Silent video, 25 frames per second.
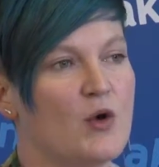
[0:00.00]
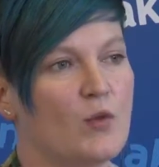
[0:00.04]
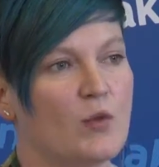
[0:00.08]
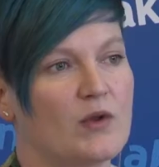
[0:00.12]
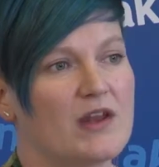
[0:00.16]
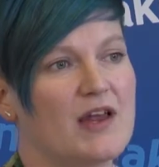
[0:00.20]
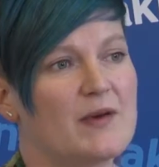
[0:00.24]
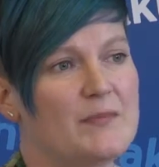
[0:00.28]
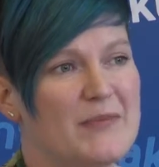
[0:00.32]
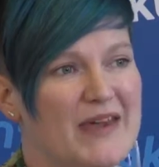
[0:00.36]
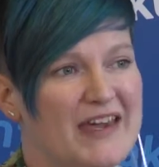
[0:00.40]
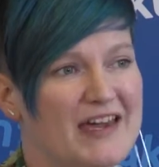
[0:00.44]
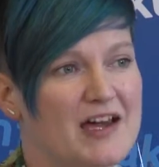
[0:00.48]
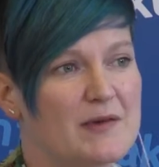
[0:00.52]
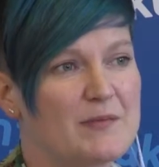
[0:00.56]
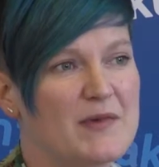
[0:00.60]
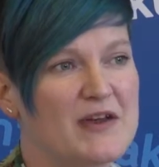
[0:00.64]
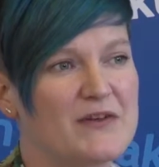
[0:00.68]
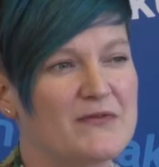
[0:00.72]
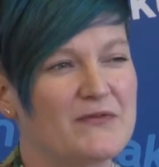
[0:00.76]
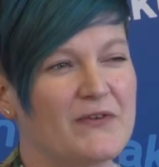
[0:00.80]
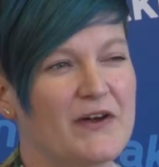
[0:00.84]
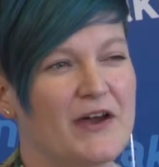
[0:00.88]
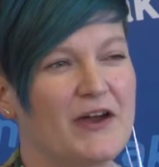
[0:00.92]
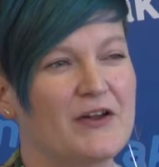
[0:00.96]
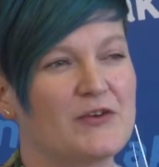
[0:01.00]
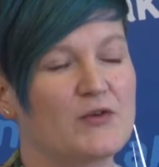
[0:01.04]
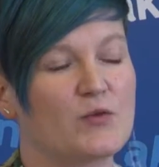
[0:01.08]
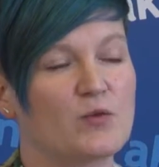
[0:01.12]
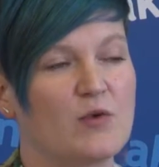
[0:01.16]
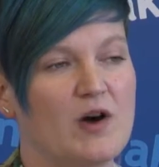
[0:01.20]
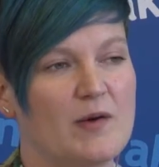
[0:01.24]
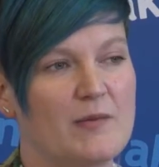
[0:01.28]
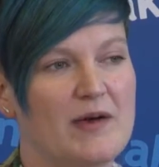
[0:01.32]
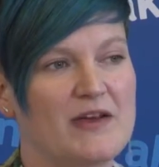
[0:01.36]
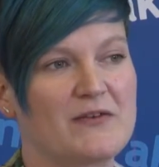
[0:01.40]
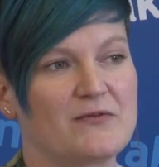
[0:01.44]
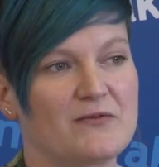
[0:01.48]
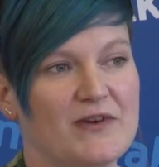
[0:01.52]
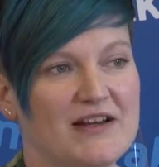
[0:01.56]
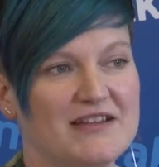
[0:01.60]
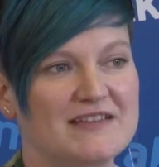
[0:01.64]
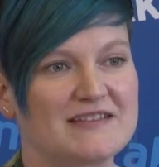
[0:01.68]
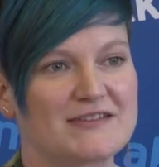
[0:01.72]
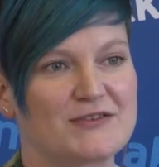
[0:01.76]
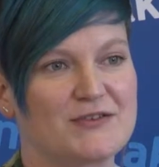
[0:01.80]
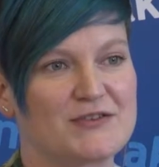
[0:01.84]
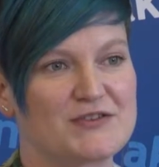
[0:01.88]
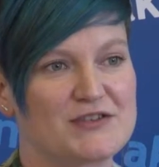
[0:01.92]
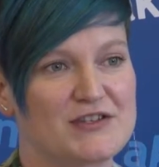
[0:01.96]
Well, I'll pick up my phone while my
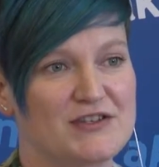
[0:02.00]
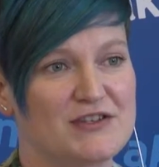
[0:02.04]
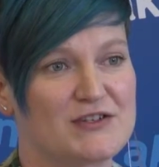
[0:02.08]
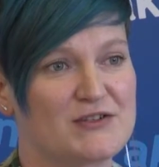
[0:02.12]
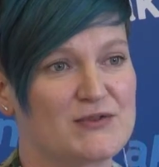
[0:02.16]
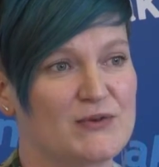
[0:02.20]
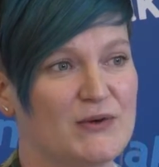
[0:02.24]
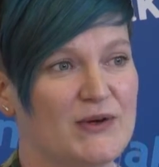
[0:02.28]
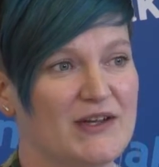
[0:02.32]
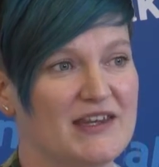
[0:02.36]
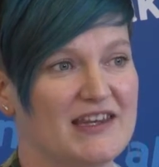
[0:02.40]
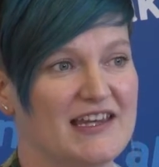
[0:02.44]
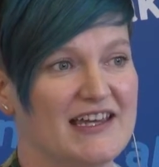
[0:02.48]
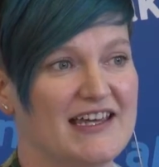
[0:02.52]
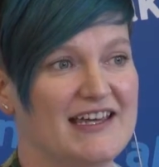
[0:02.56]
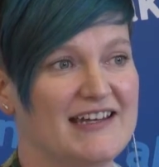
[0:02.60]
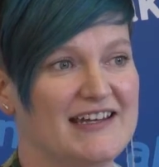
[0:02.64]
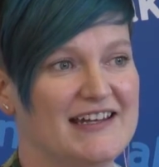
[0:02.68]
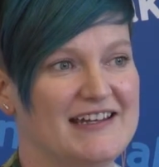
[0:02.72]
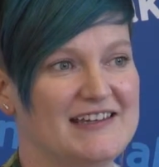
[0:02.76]
friend's gone to the toilet